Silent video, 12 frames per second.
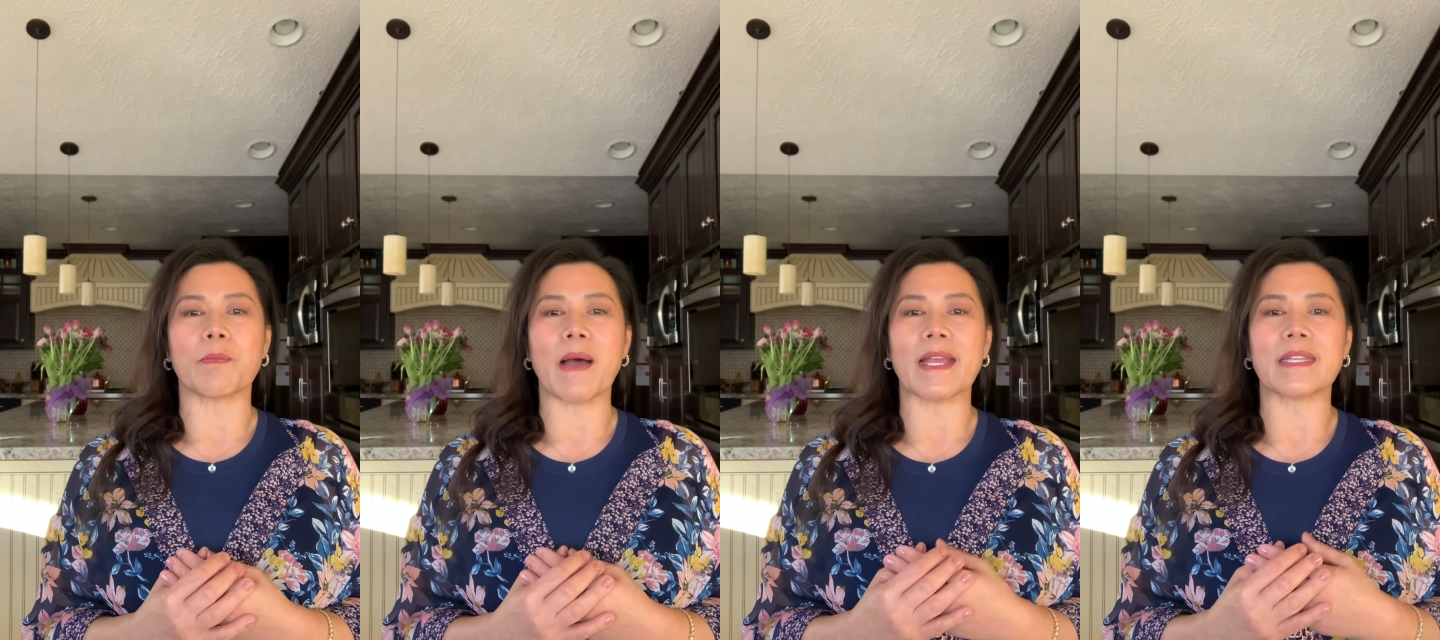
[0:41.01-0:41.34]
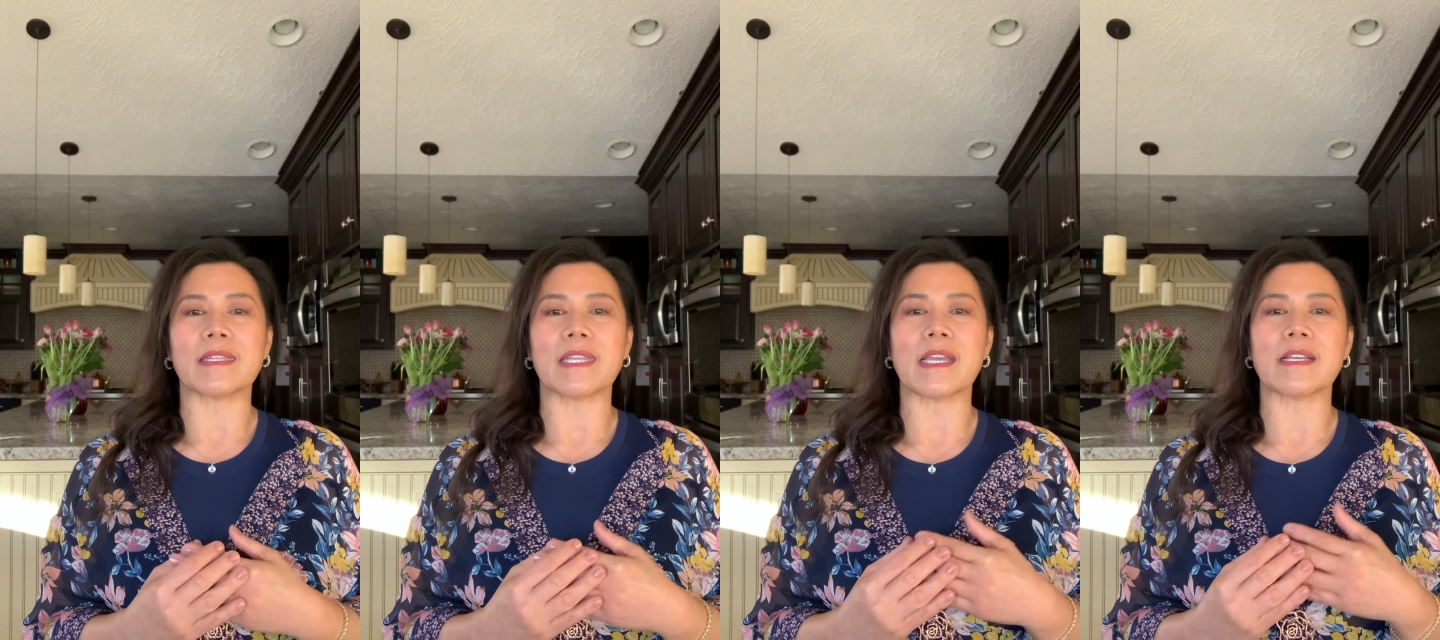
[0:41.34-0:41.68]
buy
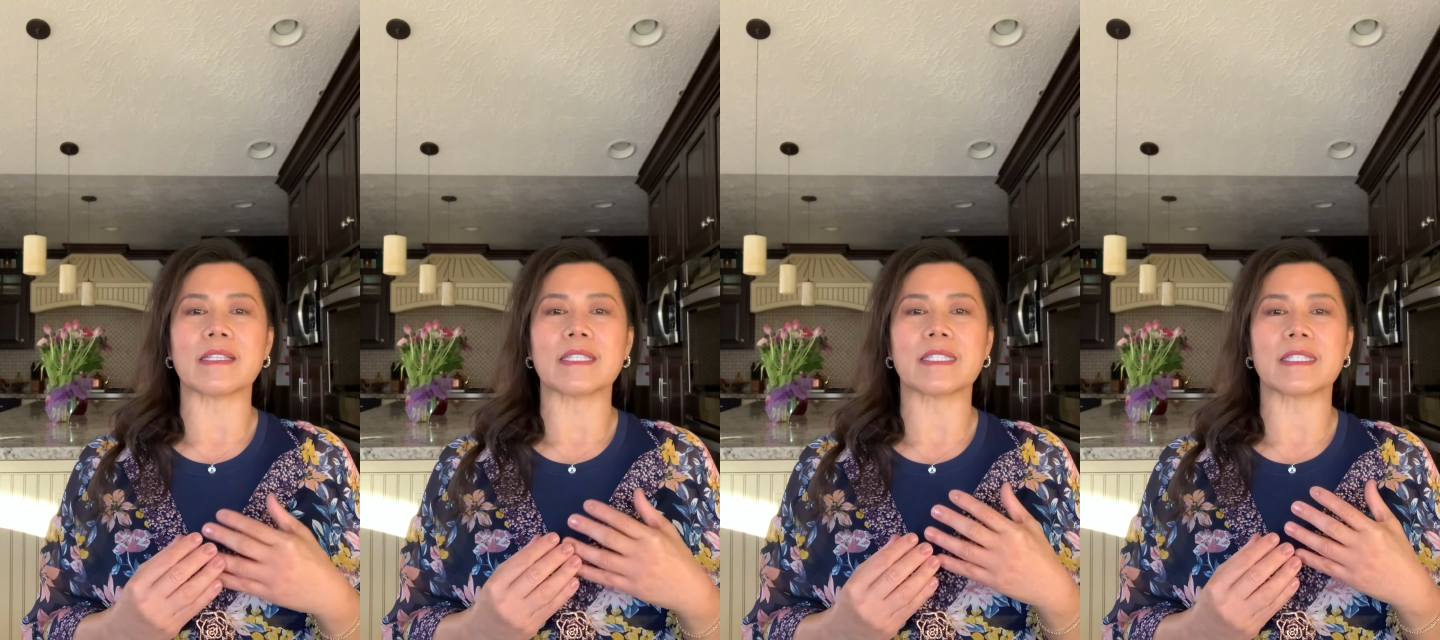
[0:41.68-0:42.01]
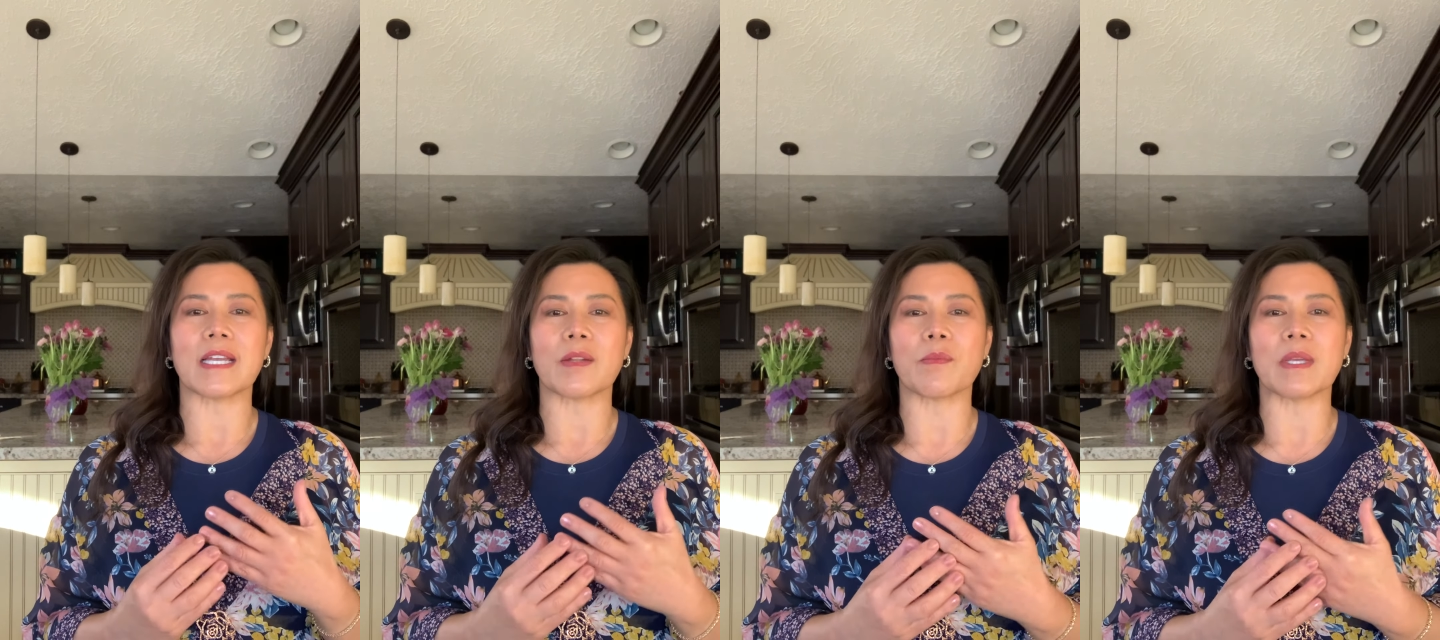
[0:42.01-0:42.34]
things
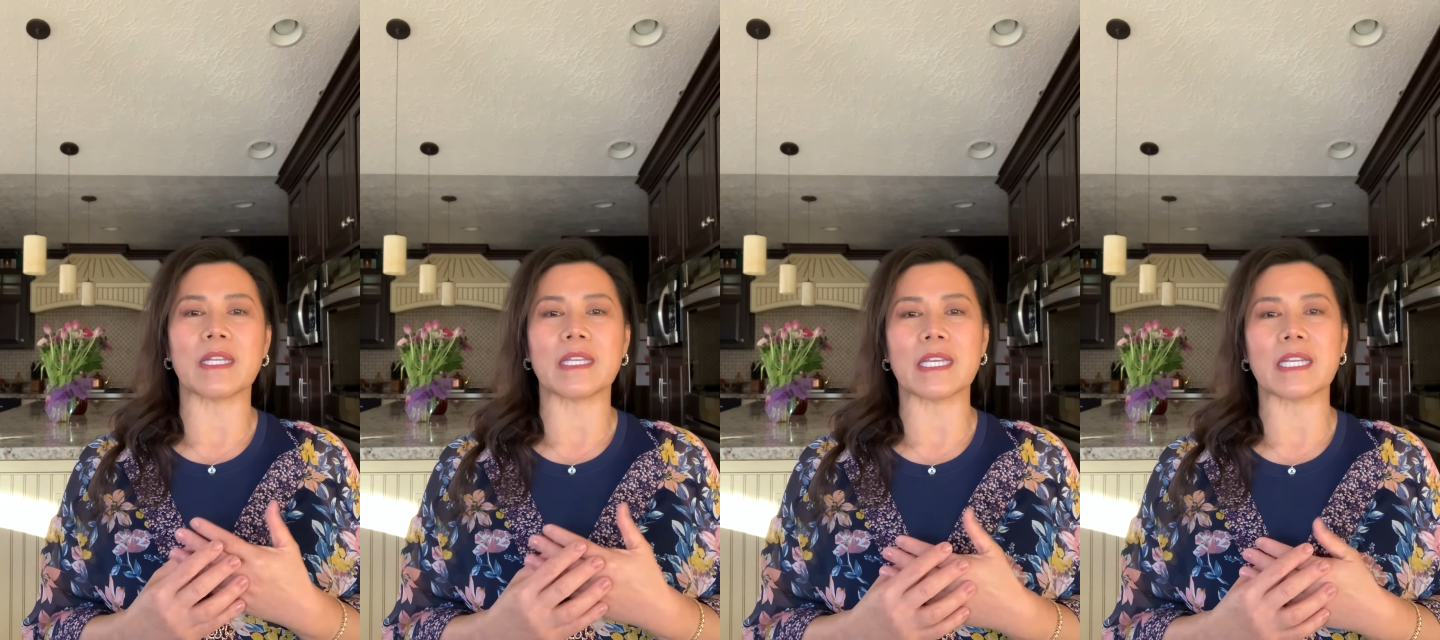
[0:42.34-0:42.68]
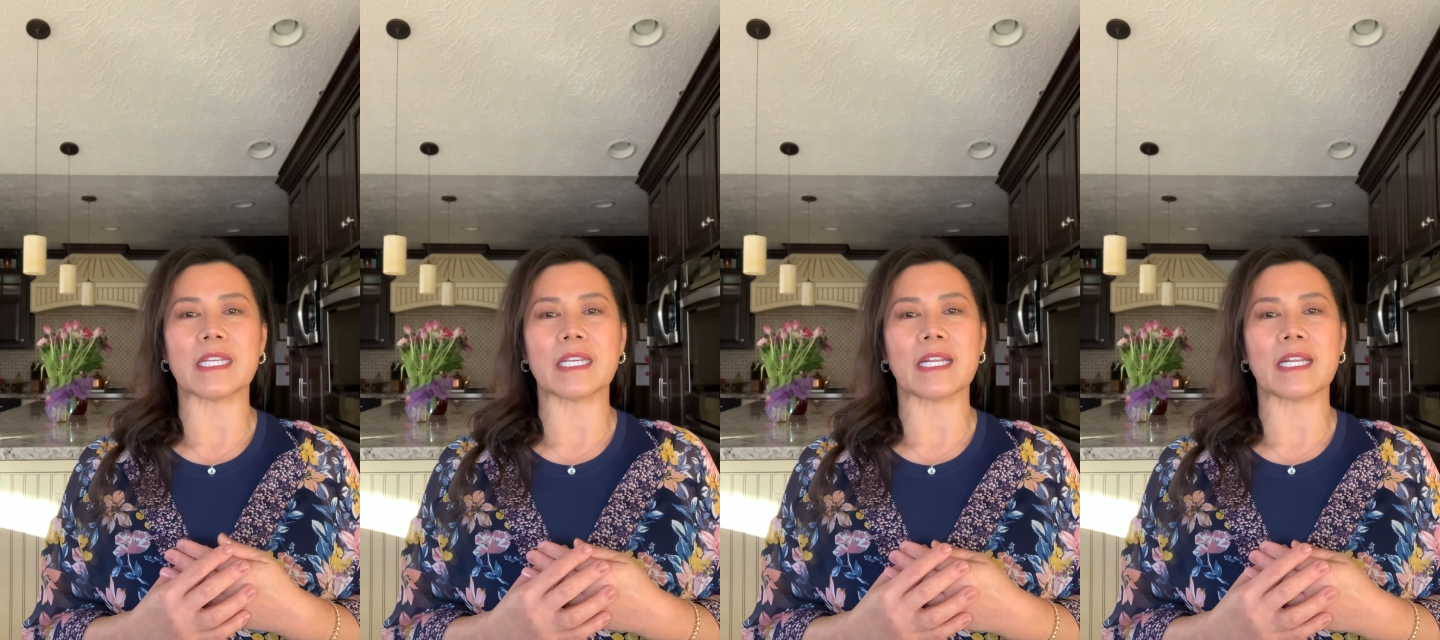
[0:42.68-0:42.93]
that we need